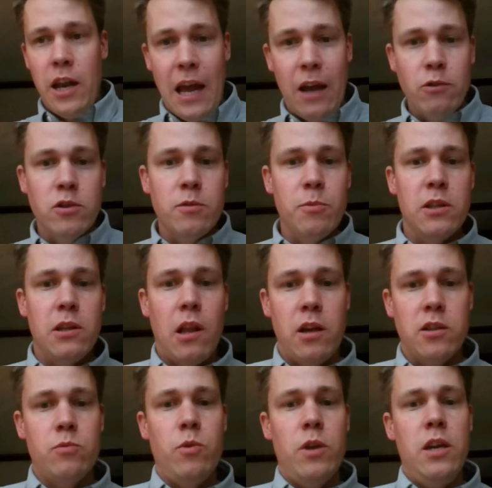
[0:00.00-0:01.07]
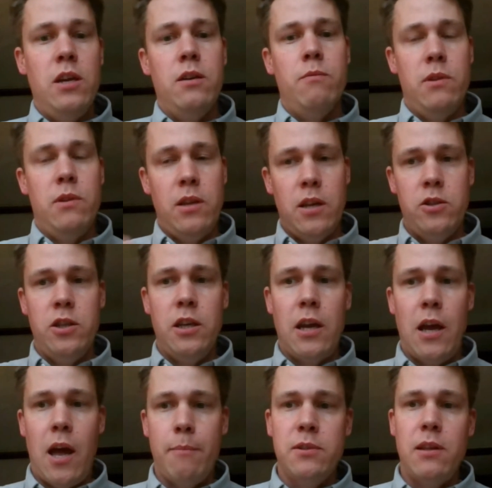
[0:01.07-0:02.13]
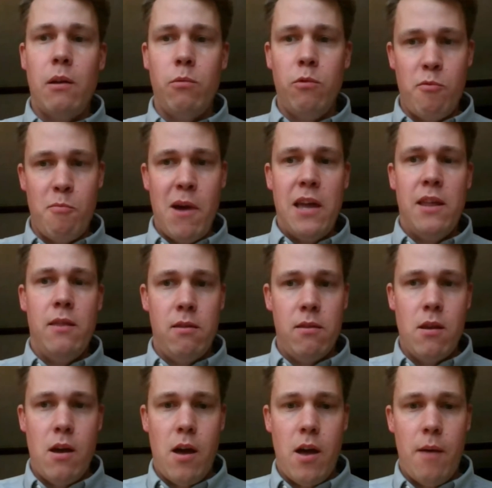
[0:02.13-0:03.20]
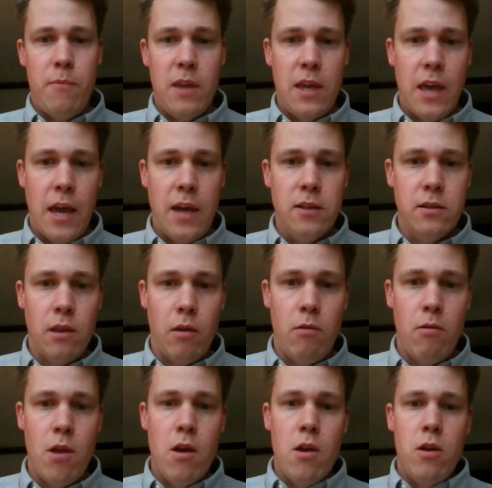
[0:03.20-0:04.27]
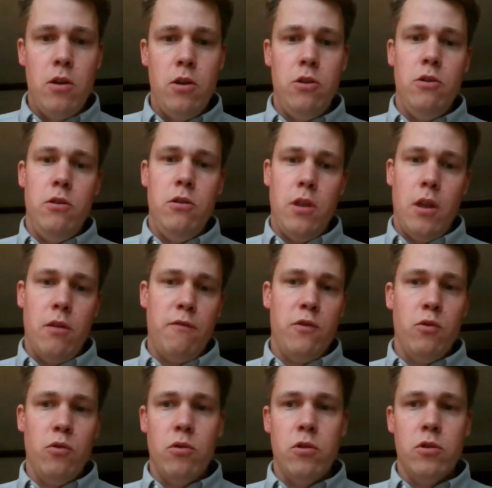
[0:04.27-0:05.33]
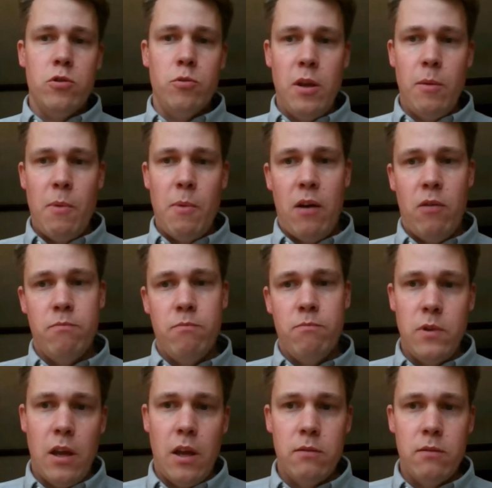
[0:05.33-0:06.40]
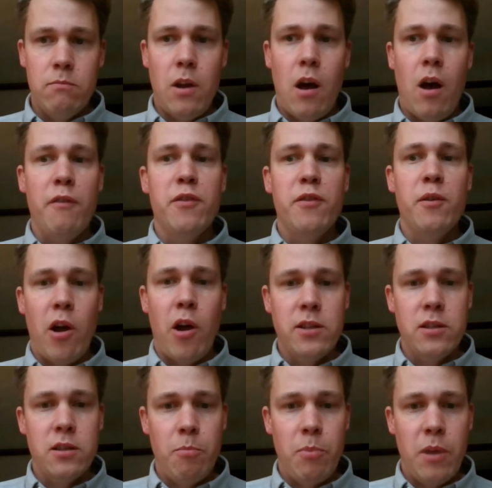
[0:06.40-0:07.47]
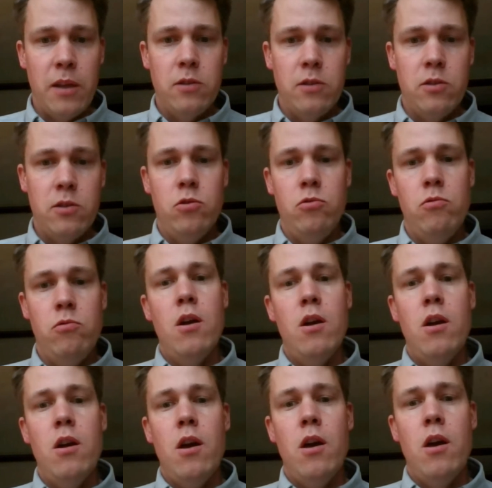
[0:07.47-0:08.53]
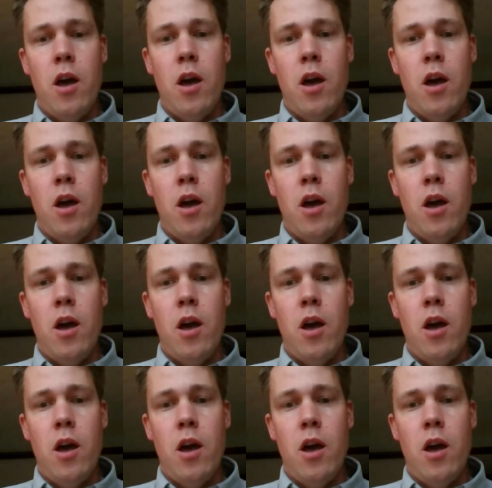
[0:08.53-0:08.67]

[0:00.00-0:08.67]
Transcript: announcement last week with the energy caps, that will remain the case. So, the fuel cost will be about half the price compared to a